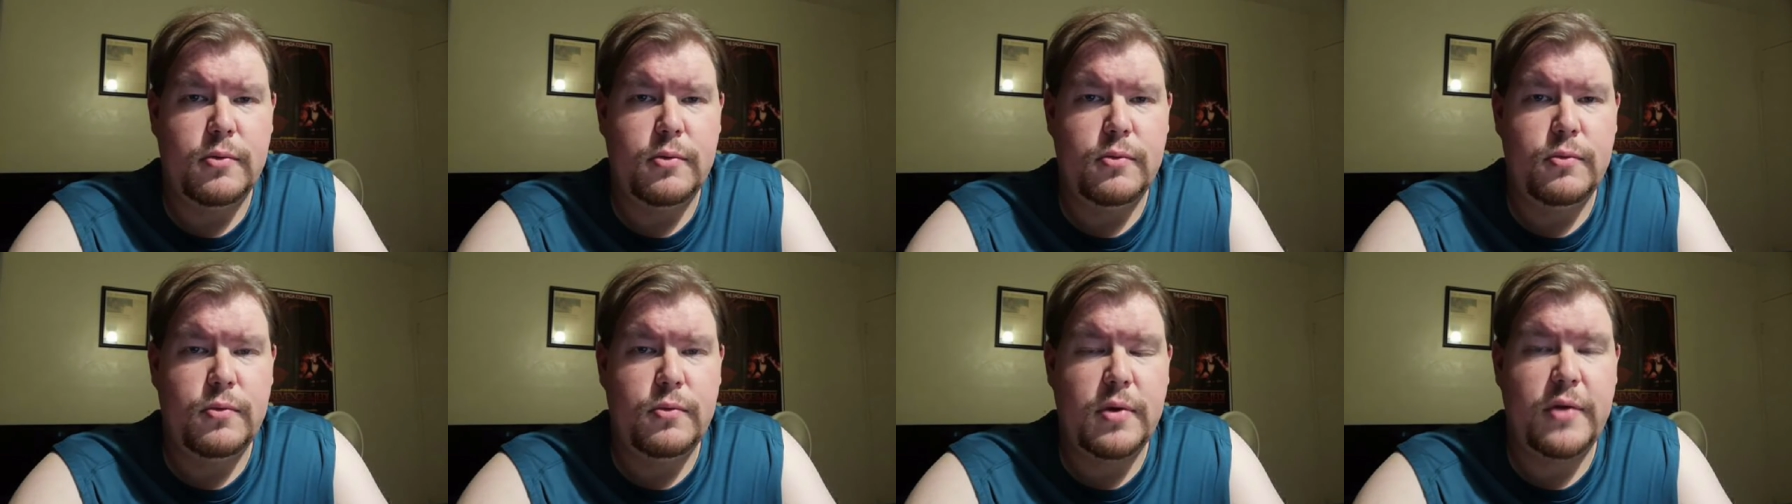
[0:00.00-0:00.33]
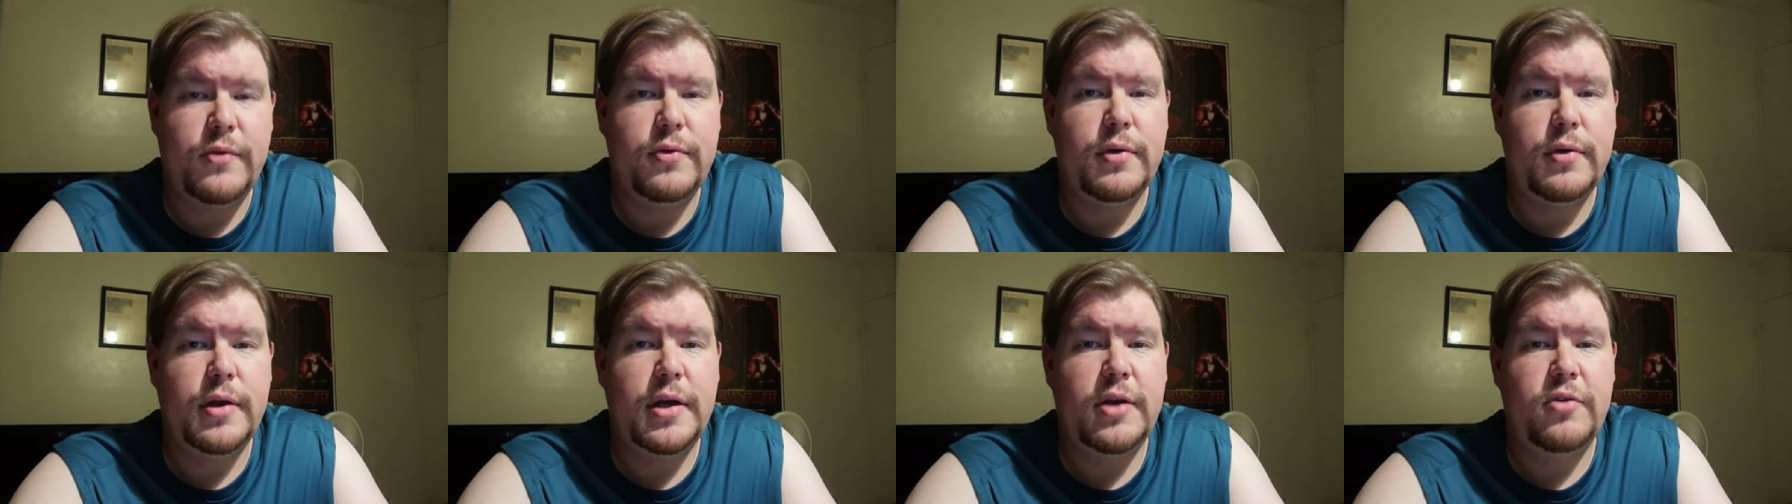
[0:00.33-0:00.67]

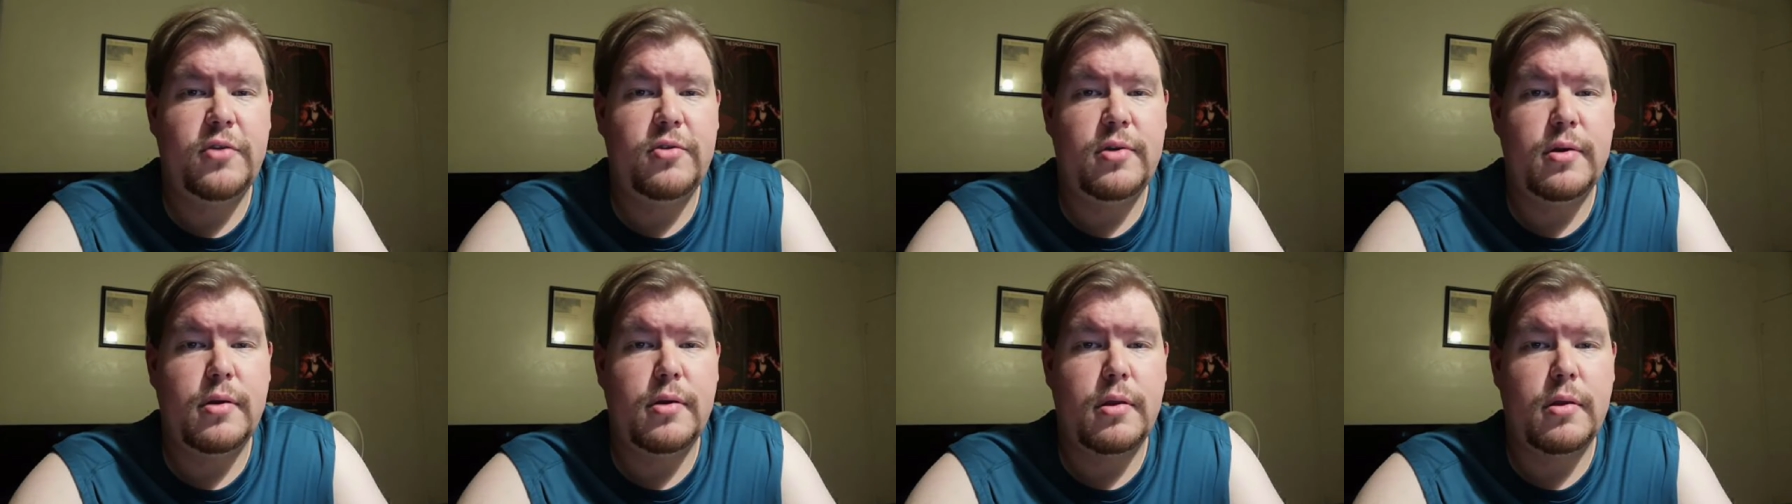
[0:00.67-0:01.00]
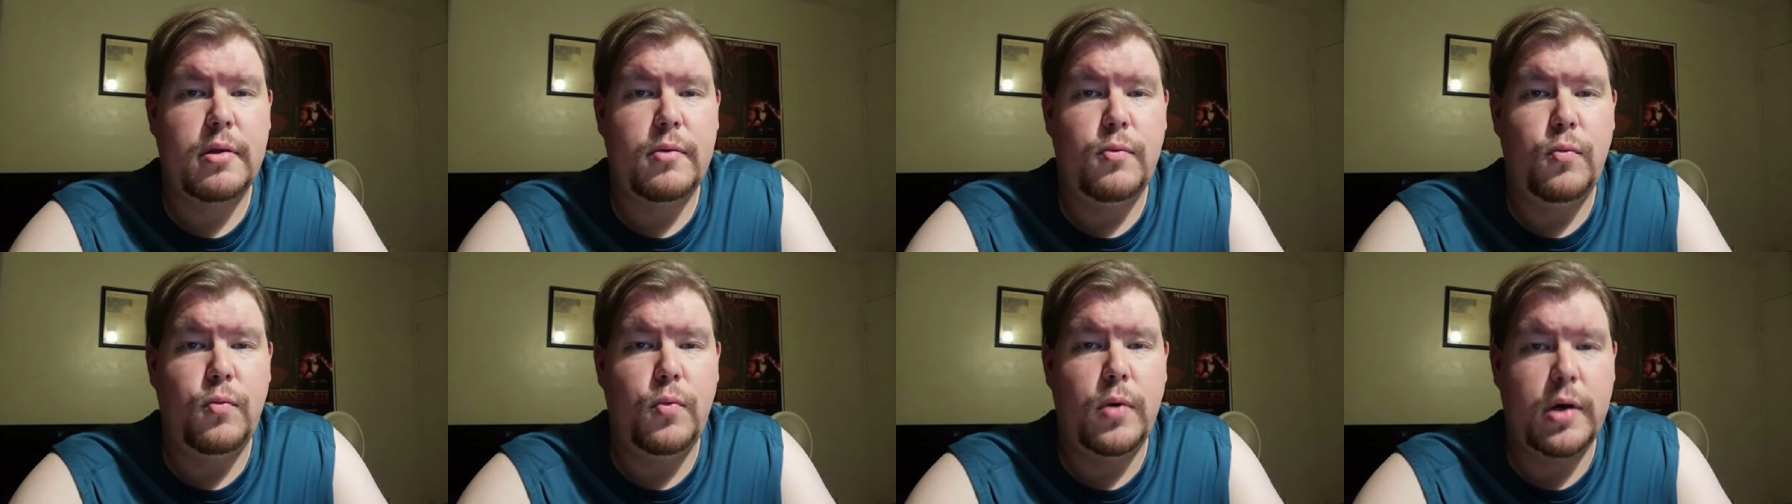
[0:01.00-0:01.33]
Revelations
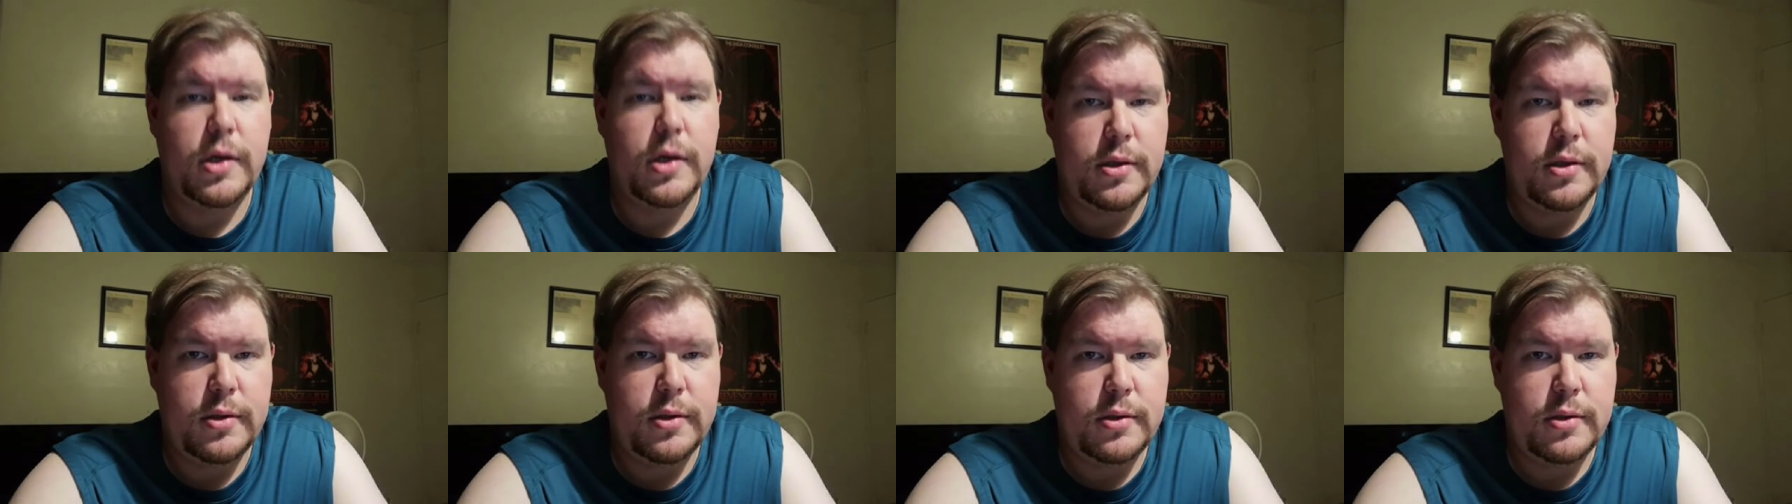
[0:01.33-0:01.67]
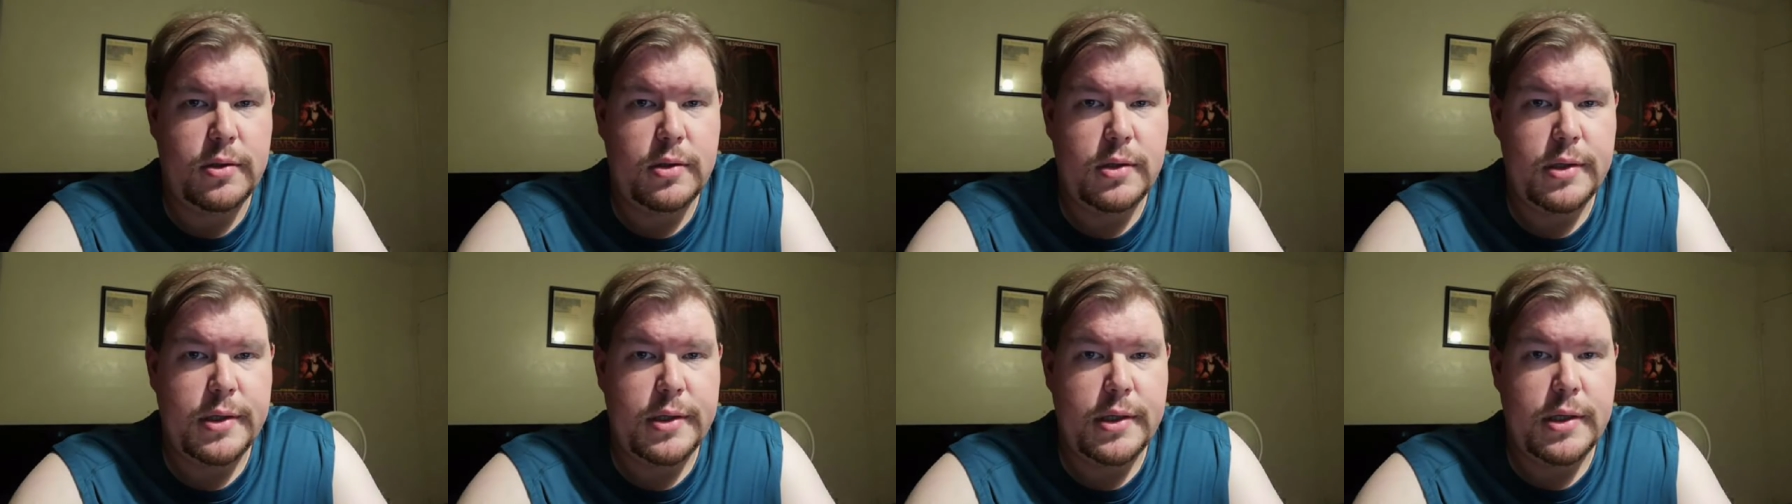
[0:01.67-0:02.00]
1.
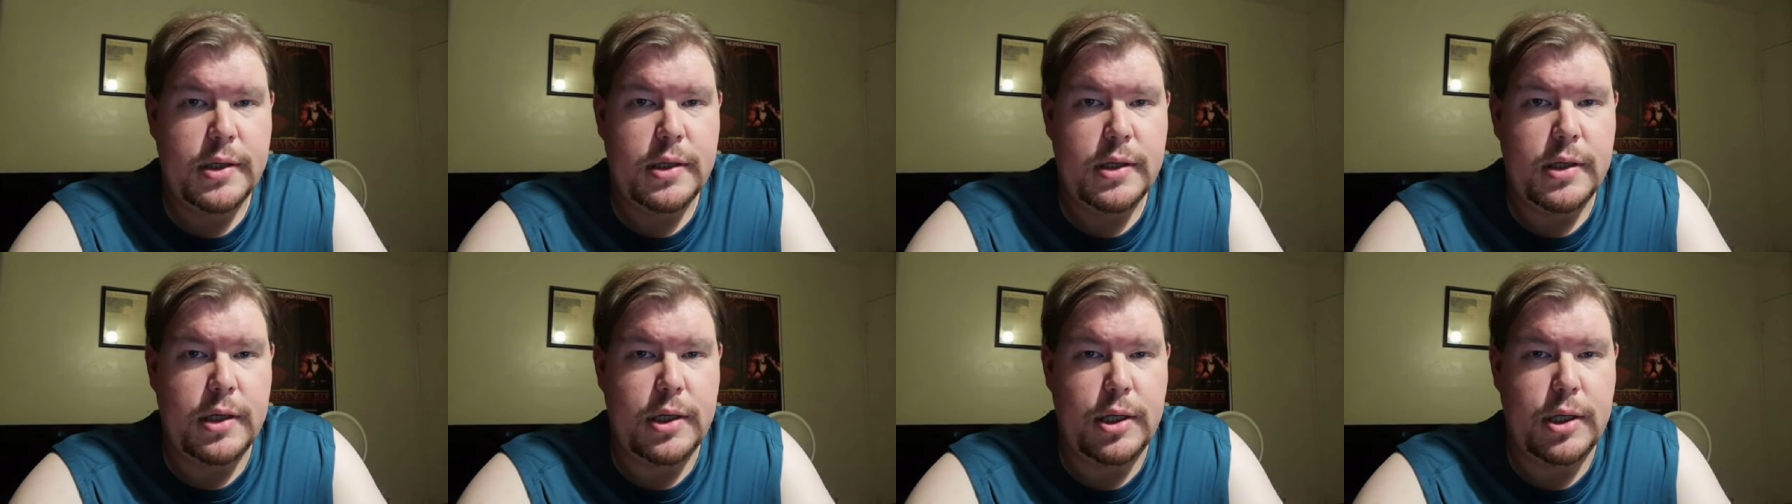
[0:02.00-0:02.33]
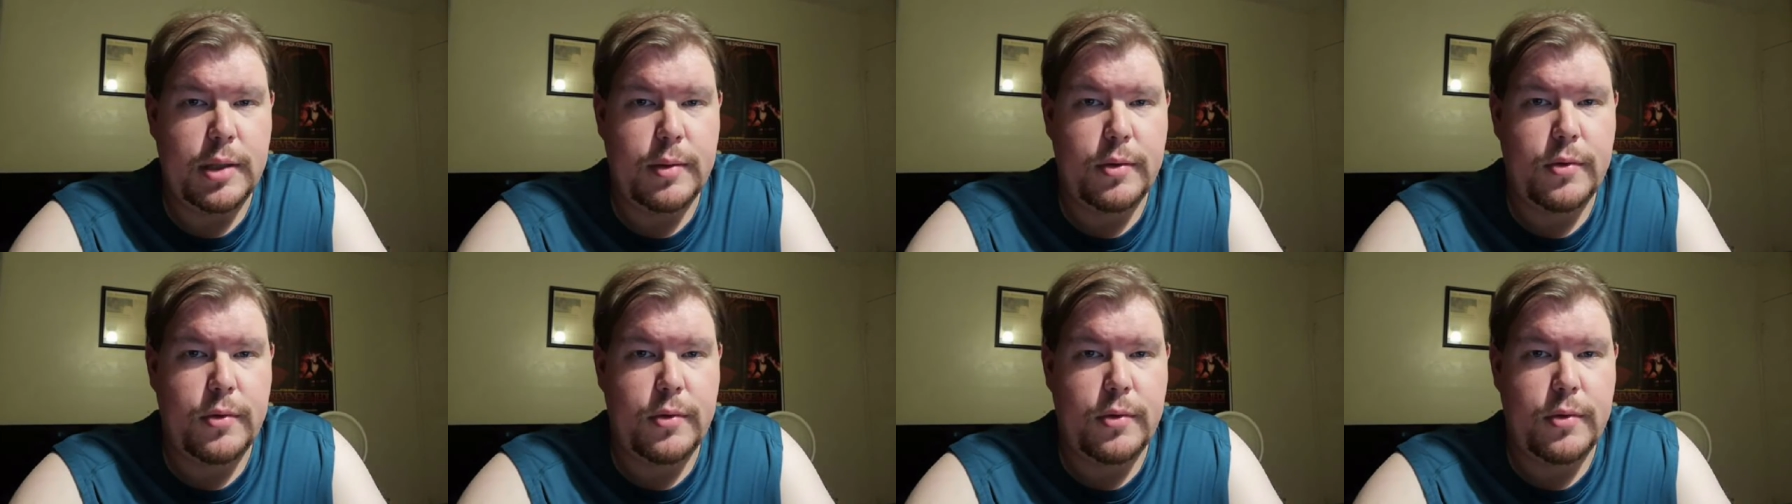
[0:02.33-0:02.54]
Uh, so